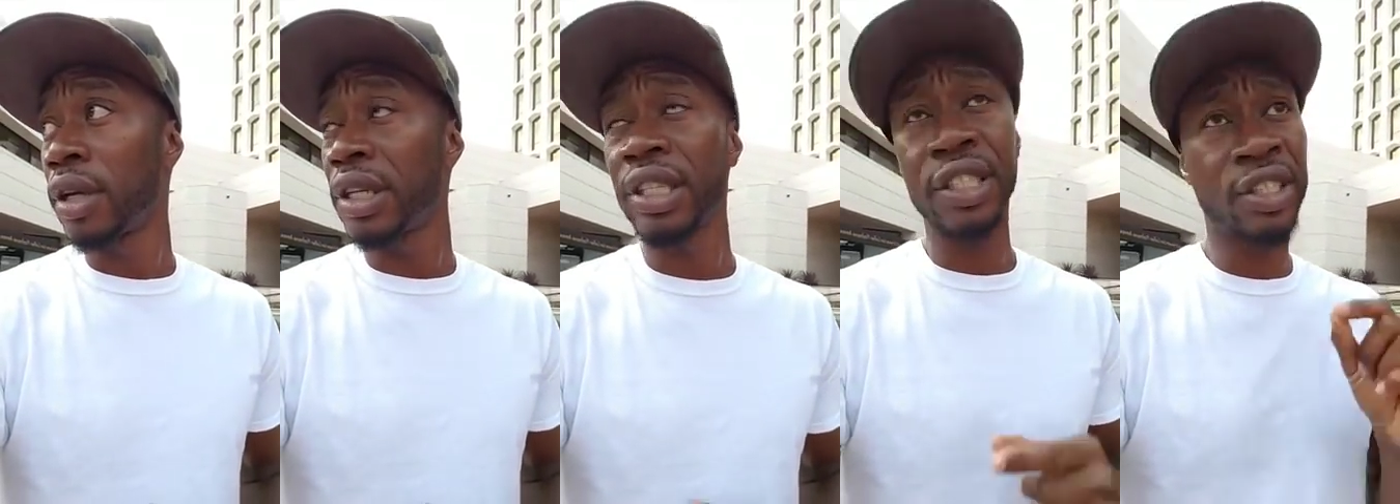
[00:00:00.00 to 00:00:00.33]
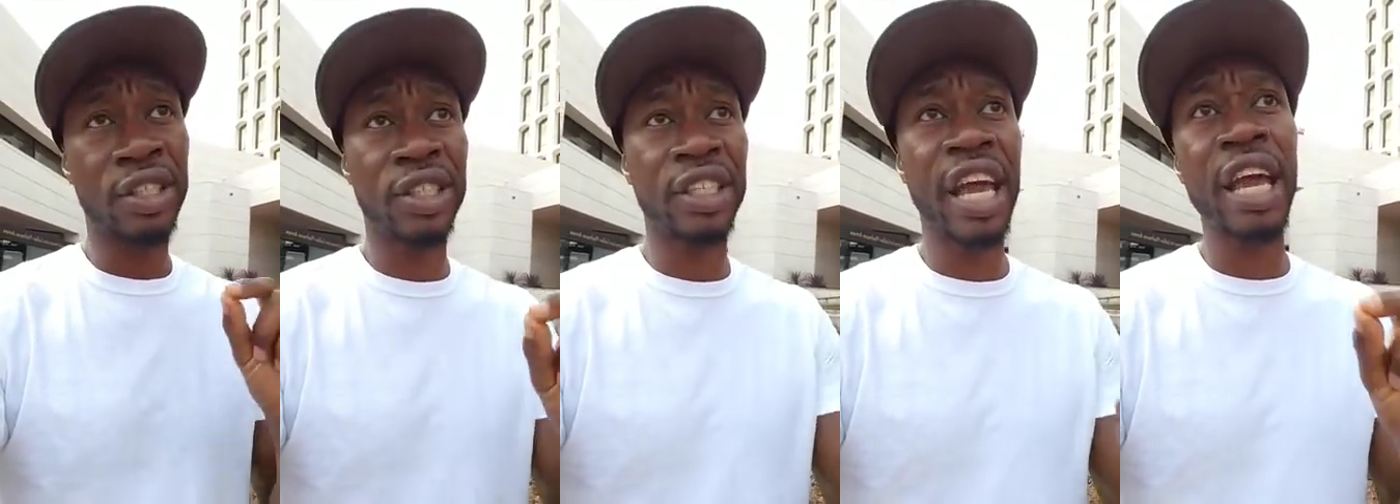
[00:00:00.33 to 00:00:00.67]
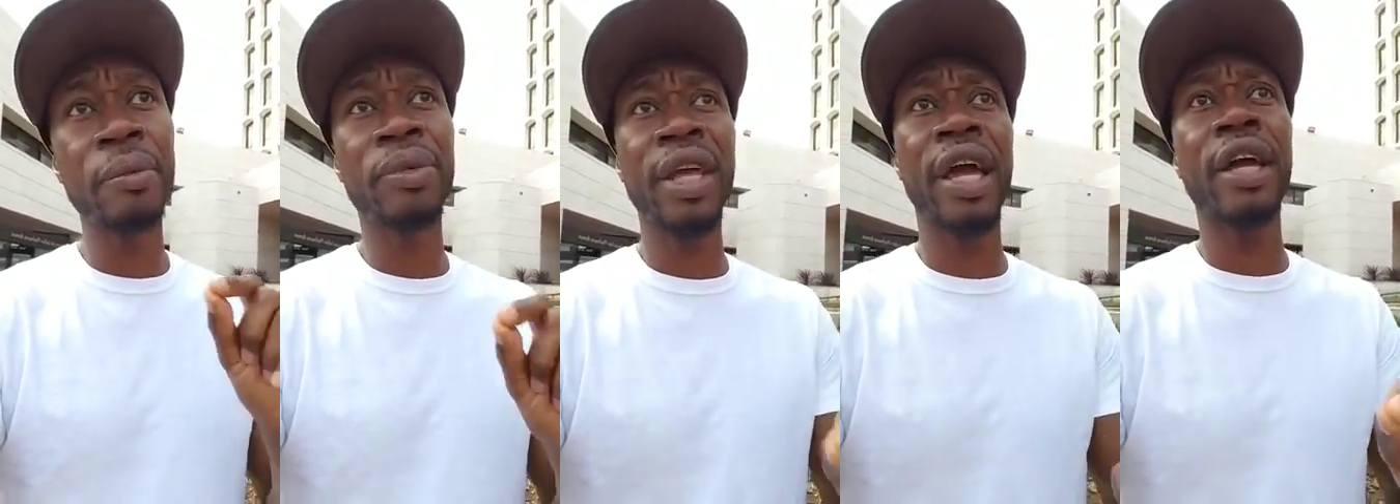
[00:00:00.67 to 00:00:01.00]
this is the
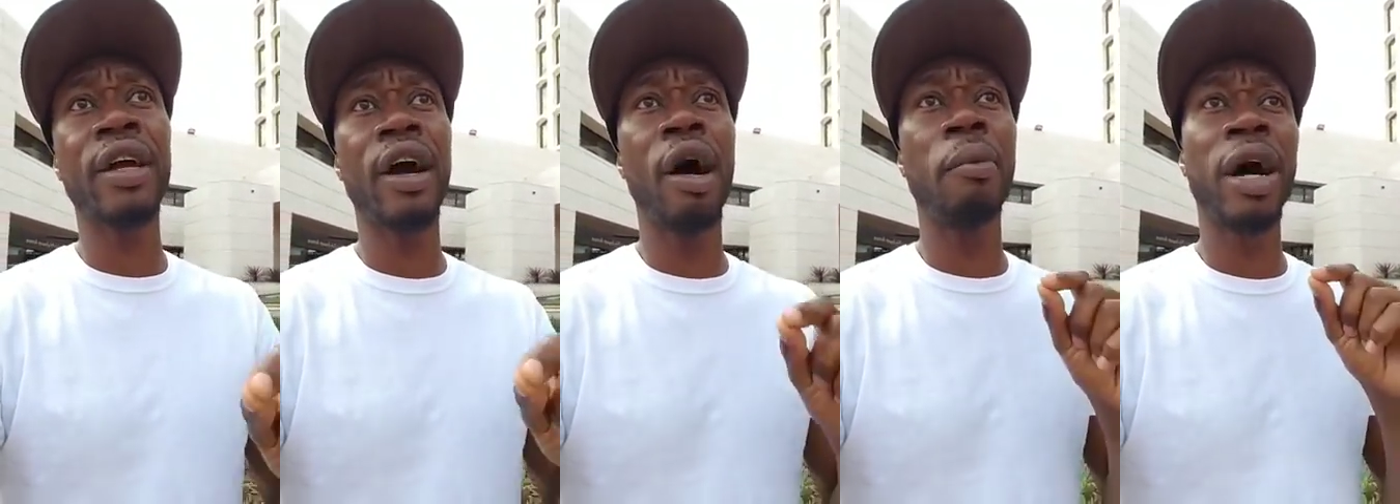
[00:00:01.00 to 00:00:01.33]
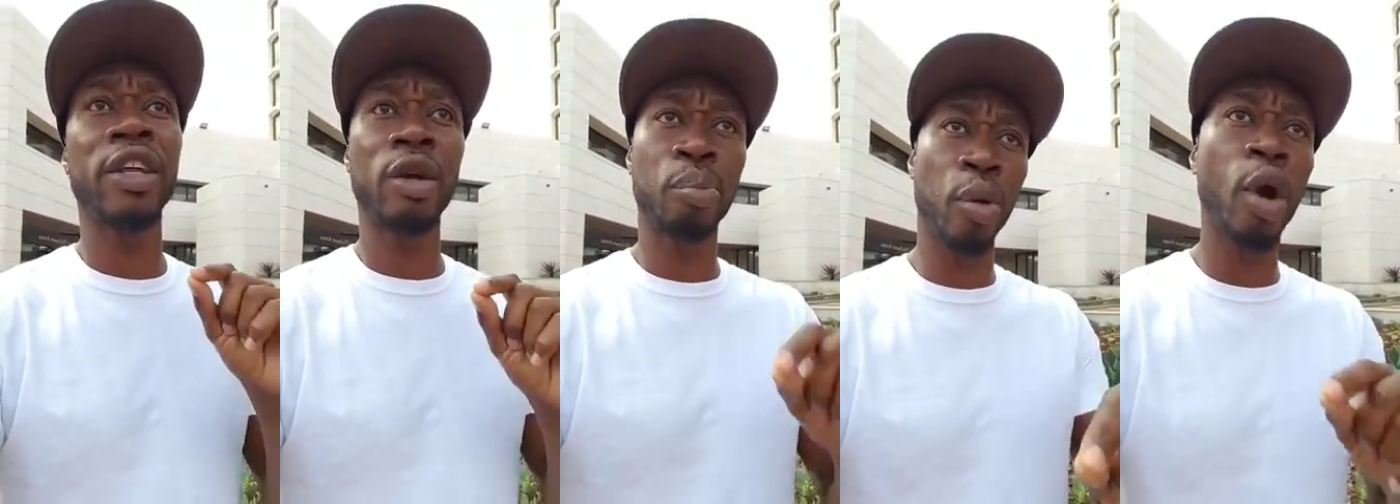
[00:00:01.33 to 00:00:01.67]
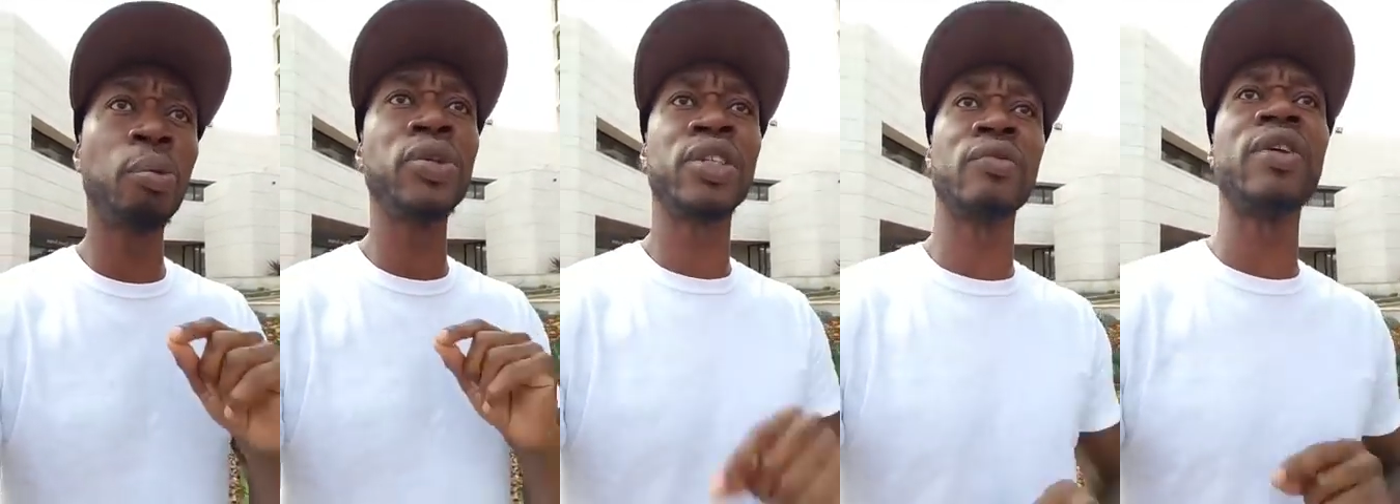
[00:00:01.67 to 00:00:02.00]
same thing about the
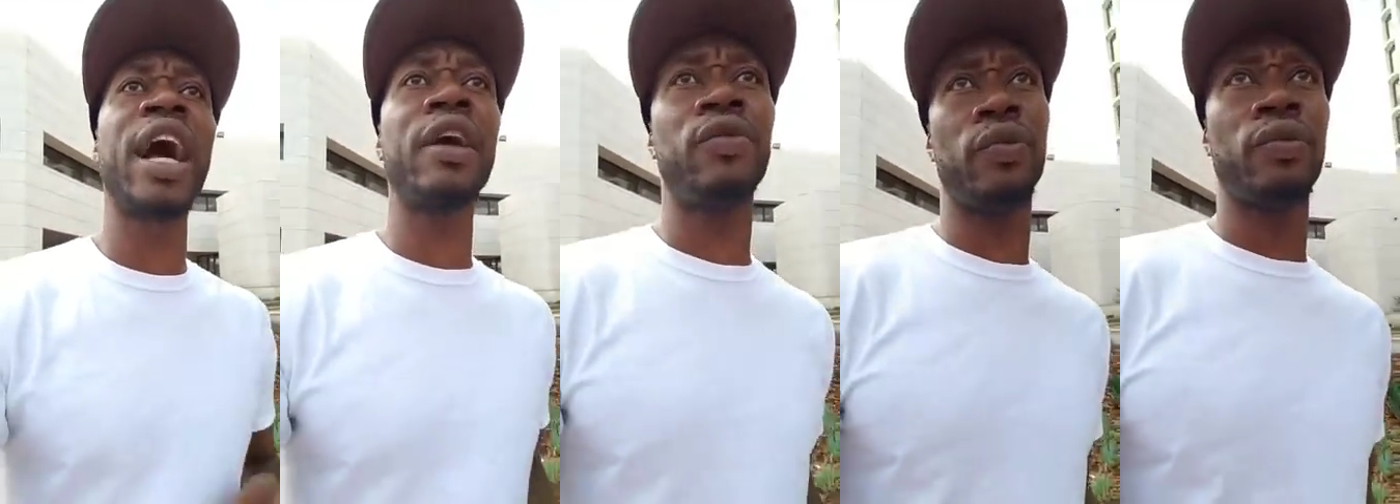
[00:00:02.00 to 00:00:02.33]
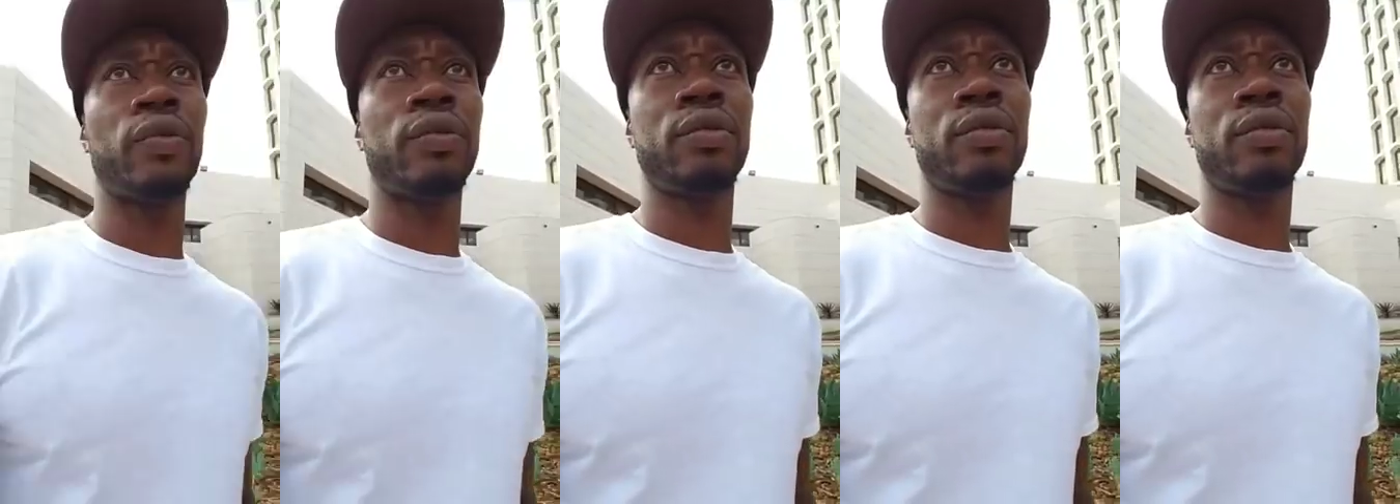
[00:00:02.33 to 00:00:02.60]
purpose of life.